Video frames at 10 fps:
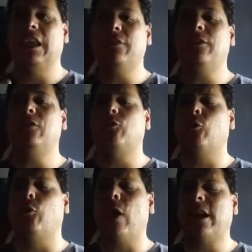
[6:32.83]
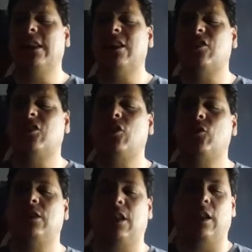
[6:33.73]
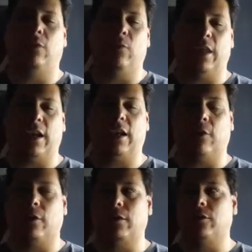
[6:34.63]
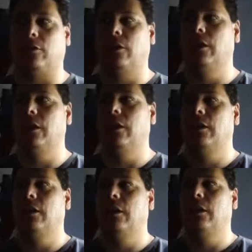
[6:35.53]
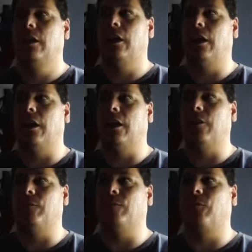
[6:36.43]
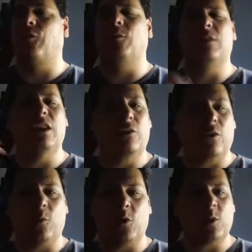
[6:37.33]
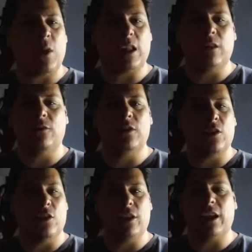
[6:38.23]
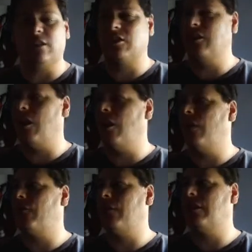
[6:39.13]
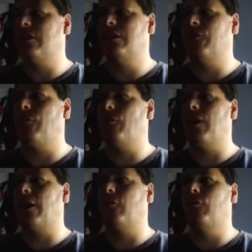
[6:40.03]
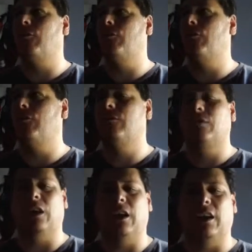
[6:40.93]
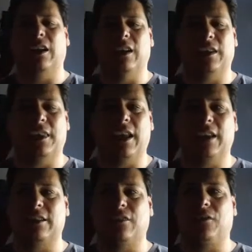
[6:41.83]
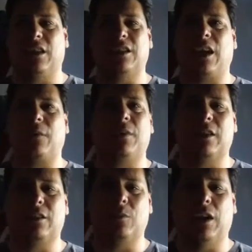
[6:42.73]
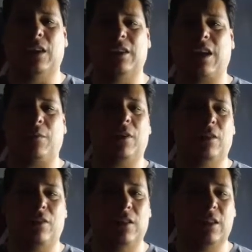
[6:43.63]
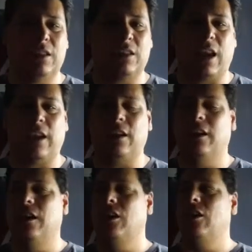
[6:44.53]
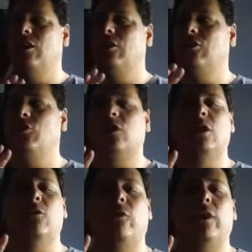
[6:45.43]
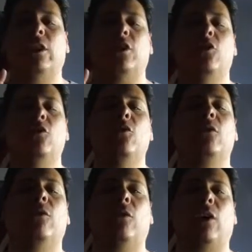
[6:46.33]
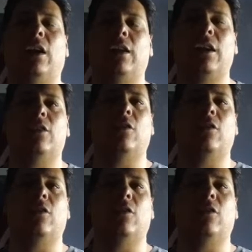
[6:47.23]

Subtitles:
even directly associated with that character, from different perspectives and all that stuff, and the different micro things of this happened at this minute, this happened at this second, you could fill a universe, not